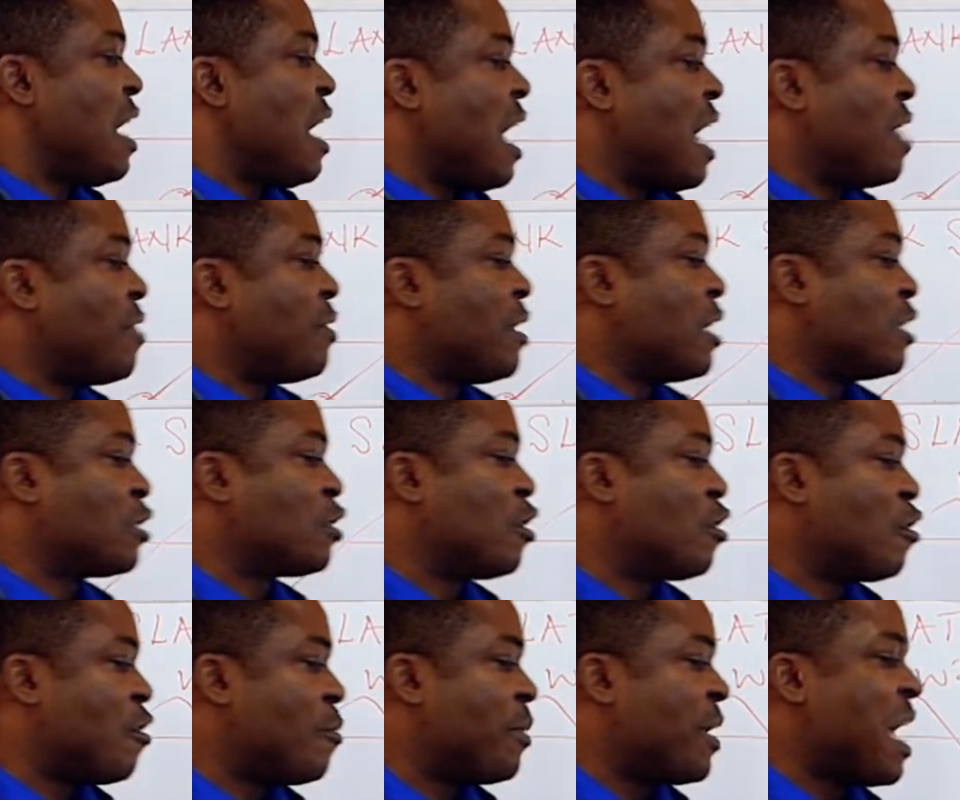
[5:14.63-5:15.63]
and there's
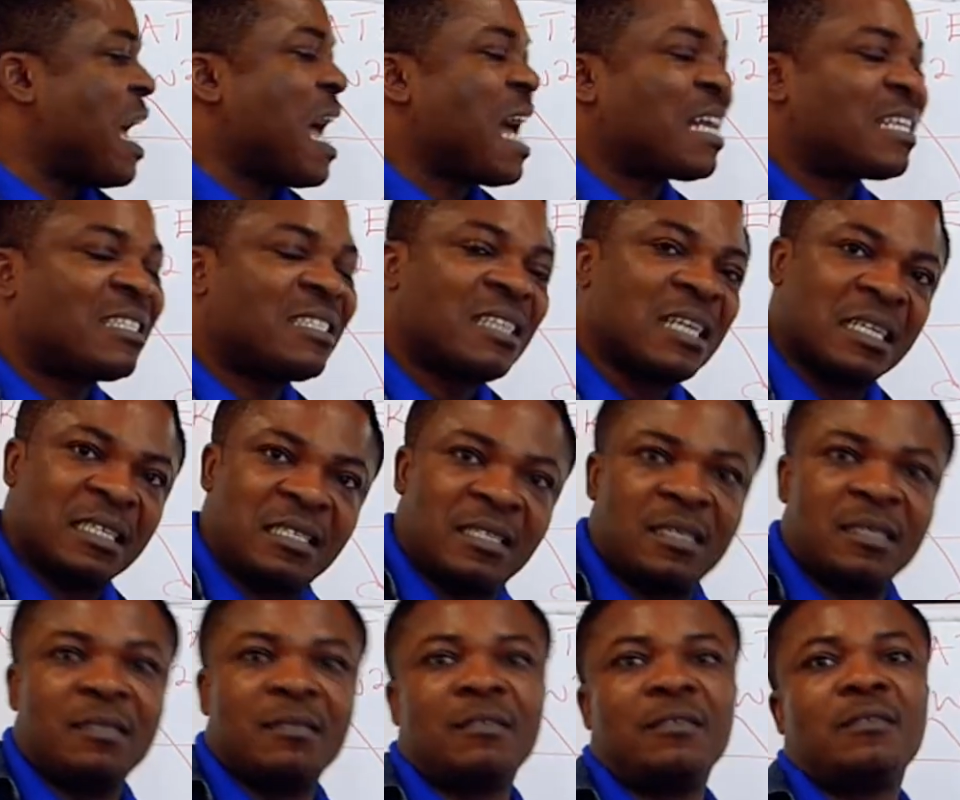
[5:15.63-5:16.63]
going to be
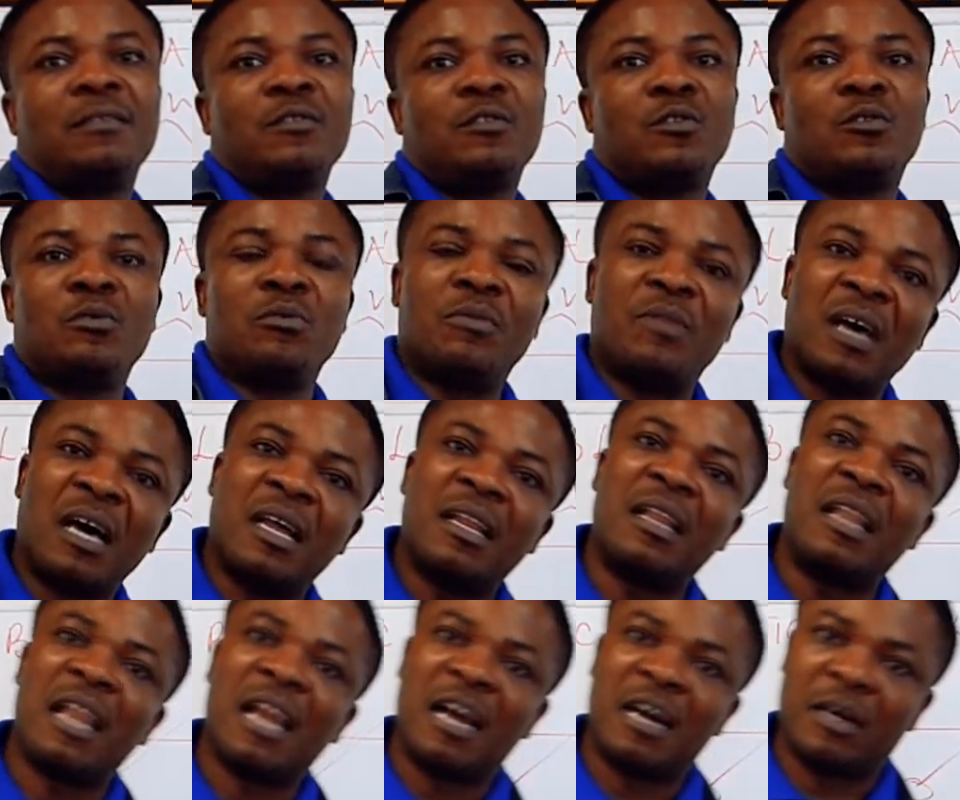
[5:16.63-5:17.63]
access to
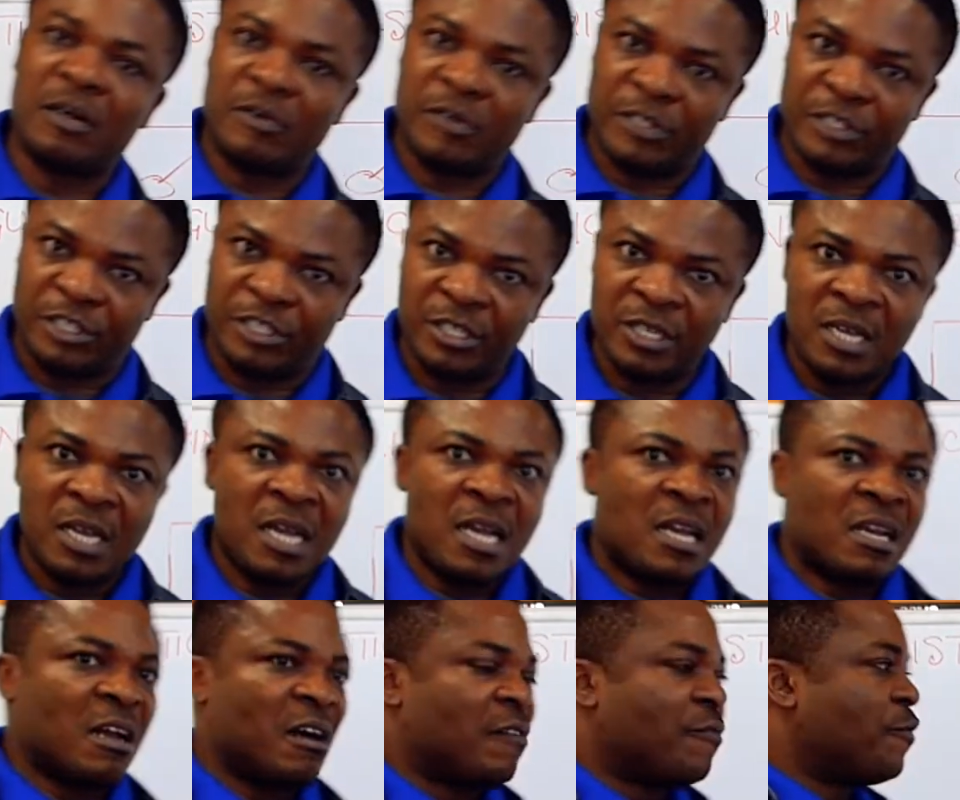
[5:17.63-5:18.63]
that language.
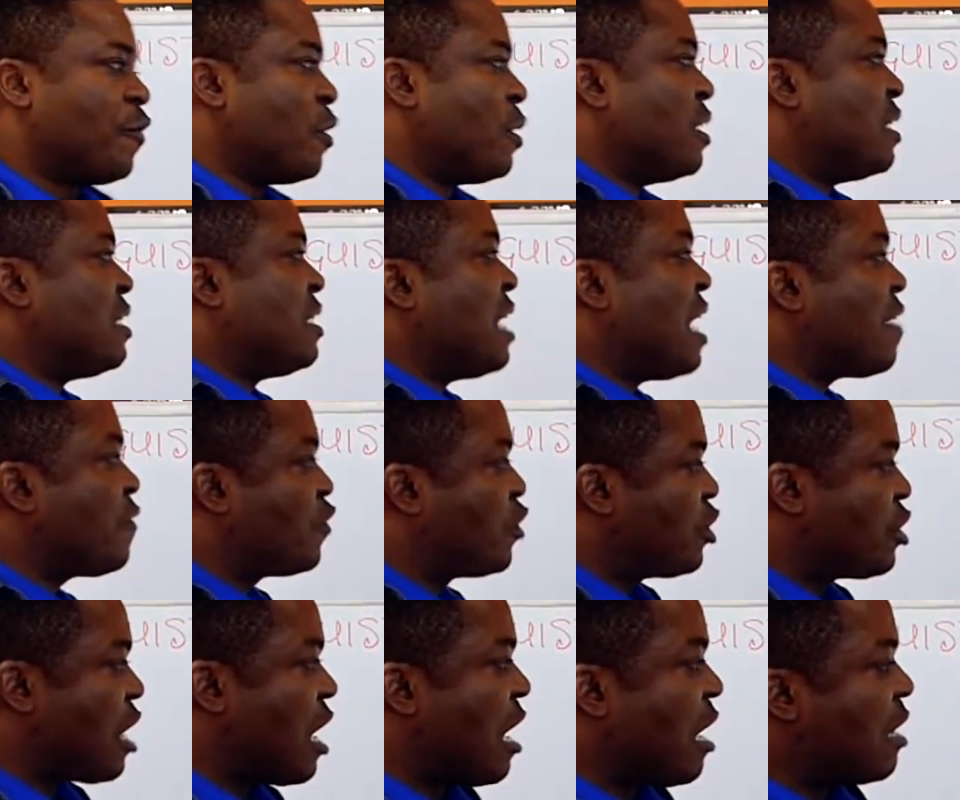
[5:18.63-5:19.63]
Now, for the deaf
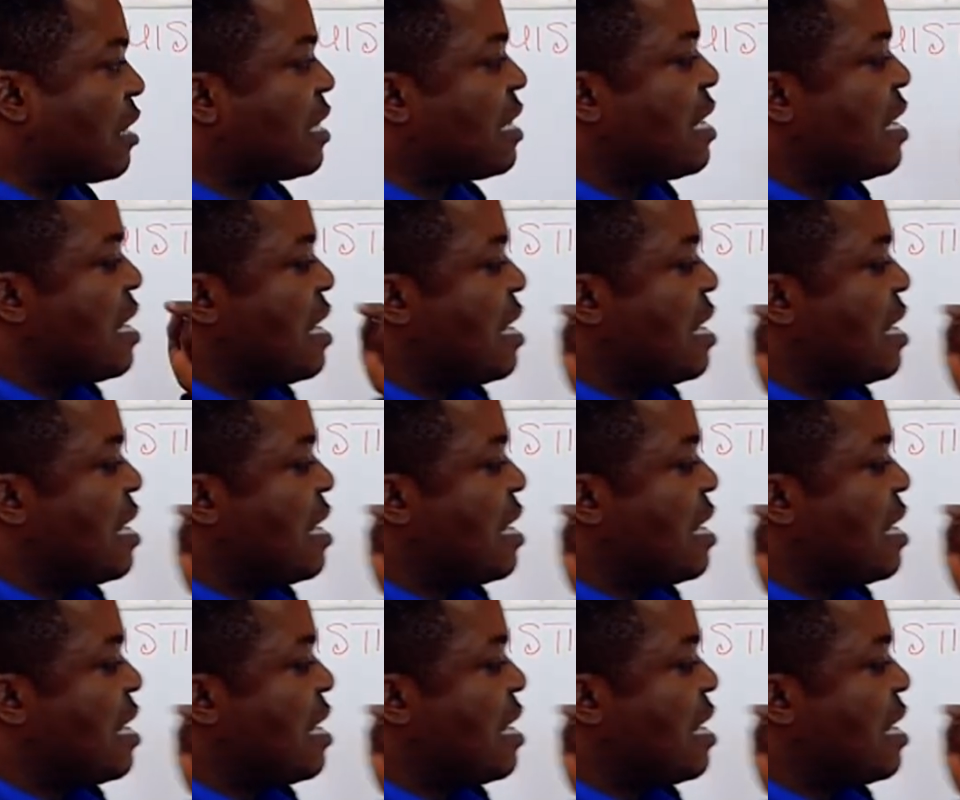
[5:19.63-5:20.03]
child,